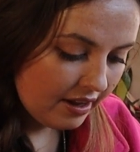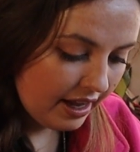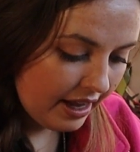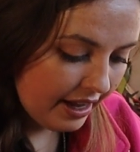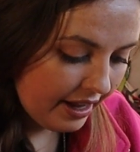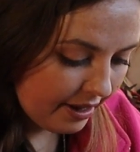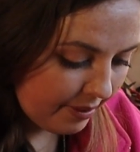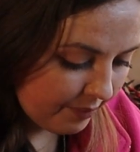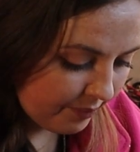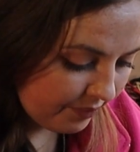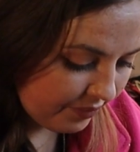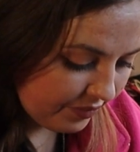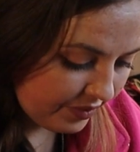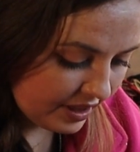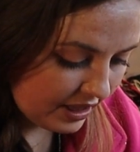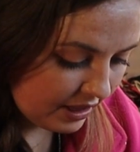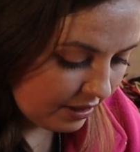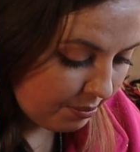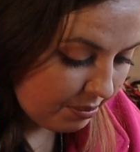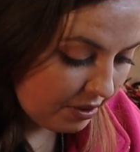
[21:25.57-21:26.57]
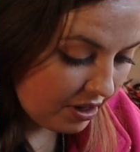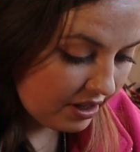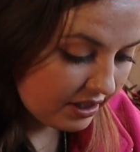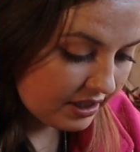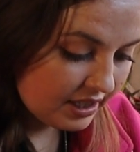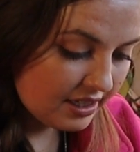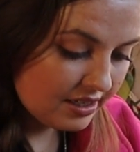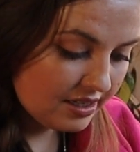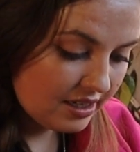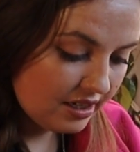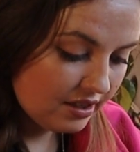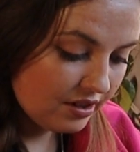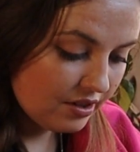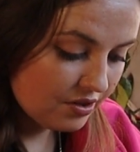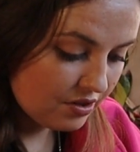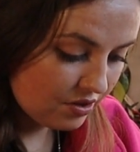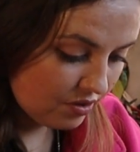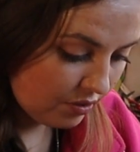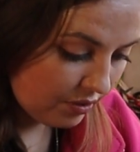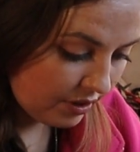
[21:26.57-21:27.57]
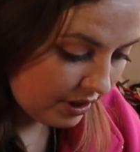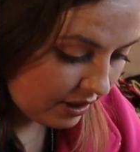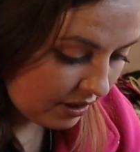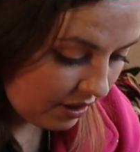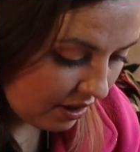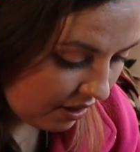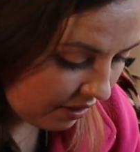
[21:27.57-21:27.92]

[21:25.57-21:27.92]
The part that's in the soil,